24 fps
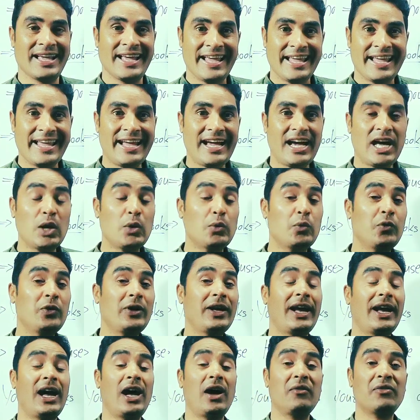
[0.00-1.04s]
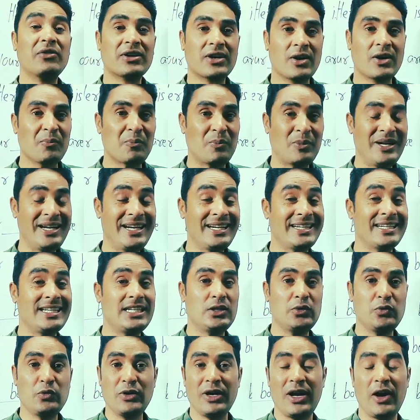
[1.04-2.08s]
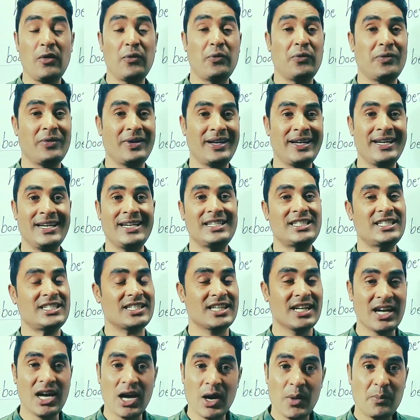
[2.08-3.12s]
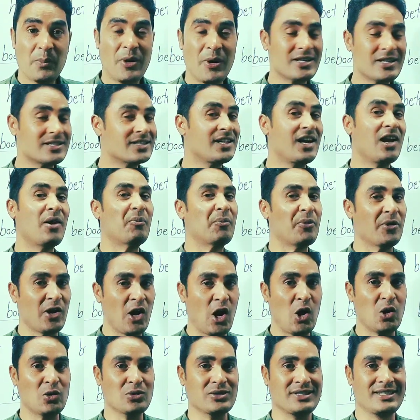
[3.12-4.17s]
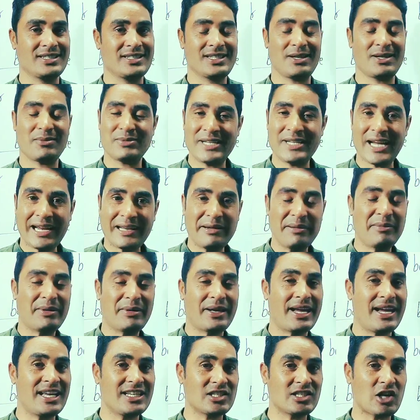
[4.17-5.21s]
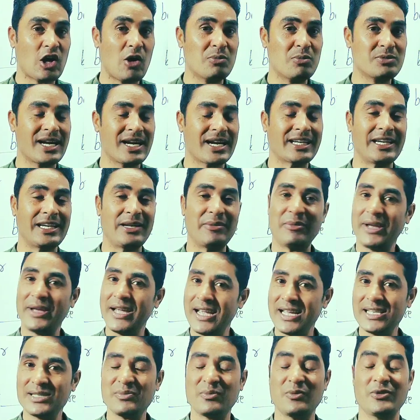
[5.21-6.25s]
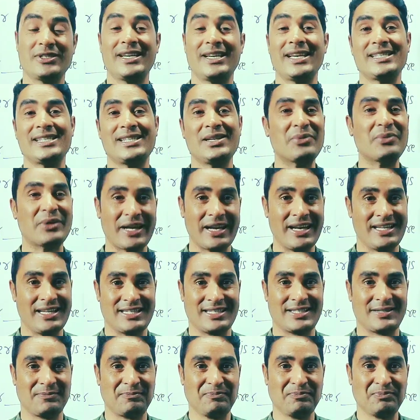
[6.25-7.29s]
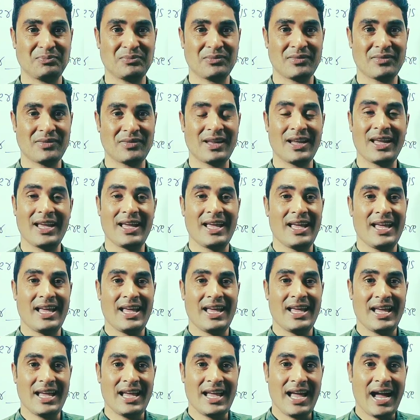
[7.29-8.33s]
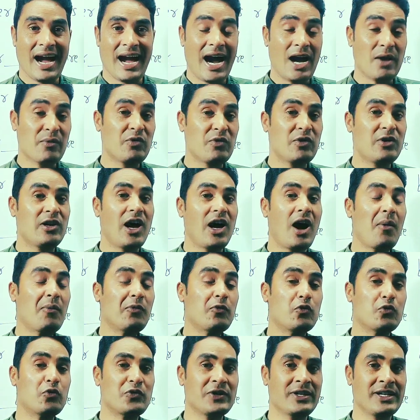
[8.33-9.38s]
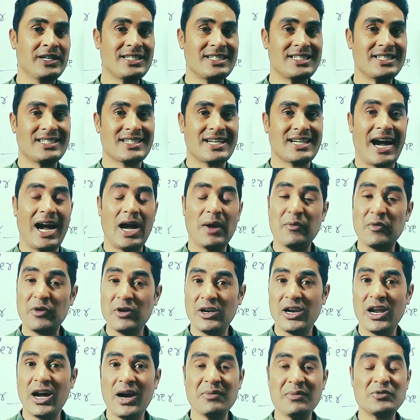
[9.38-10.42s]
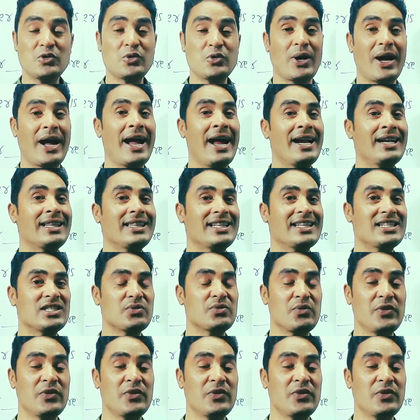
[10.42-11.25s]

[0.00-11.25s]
Here we have completed, we have finished personal pronouns, subjective case, objective case, possessive case. I would love to finish, I would love to end this